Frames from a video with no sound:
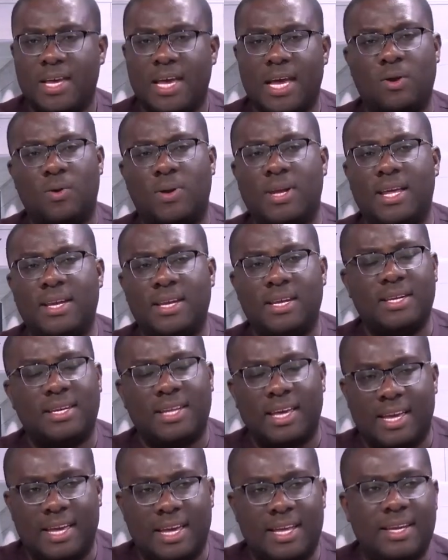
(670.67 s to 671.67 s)
And on any
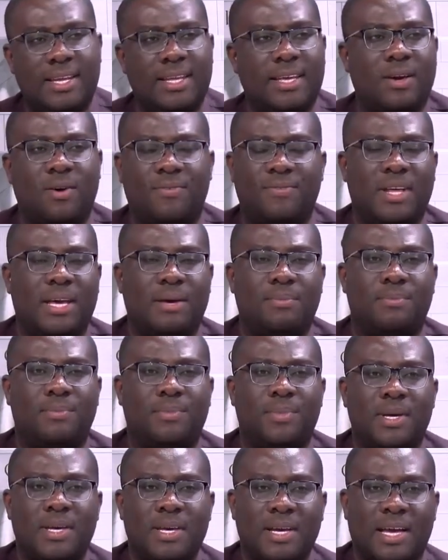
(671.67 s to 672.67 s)
day, any of them